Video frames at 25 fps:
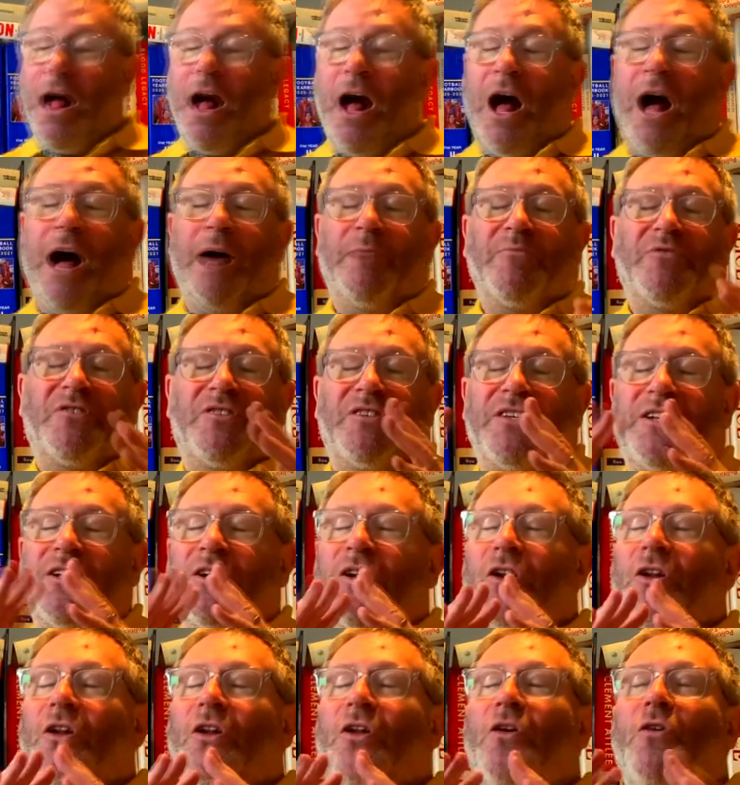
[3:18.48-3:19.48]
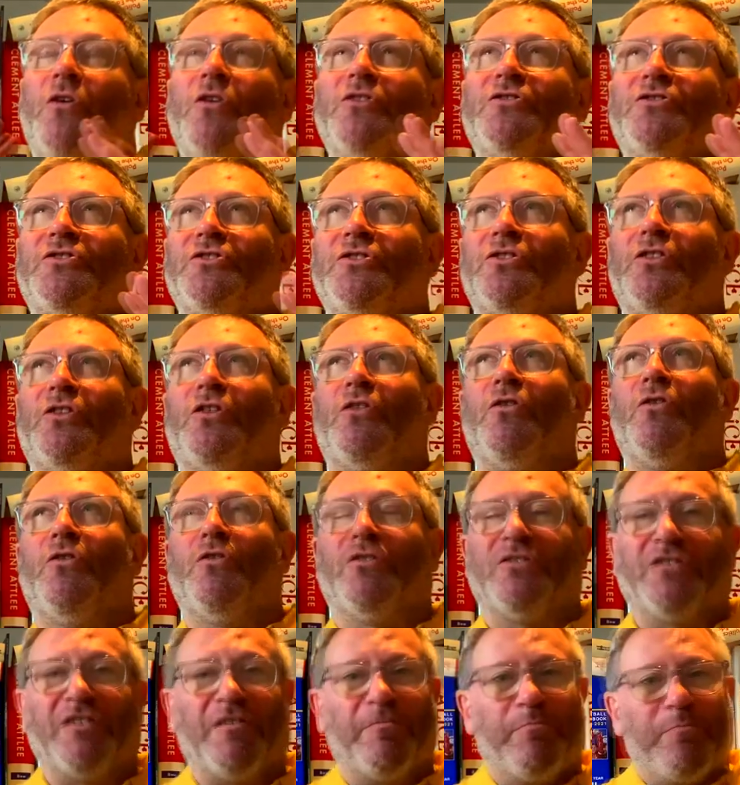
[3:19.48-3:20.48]
I'm seeing loads and
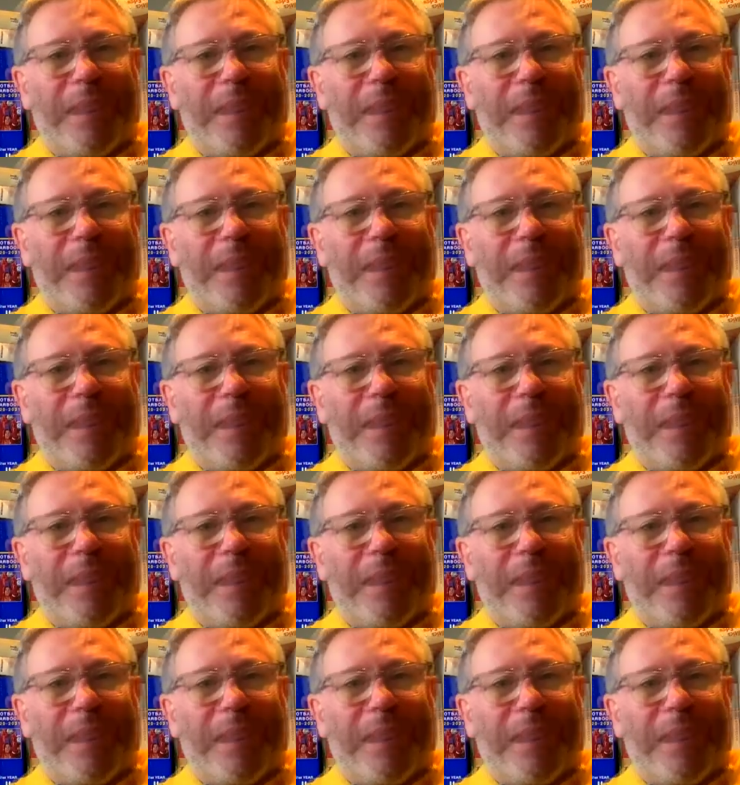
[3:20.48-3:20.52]
loads of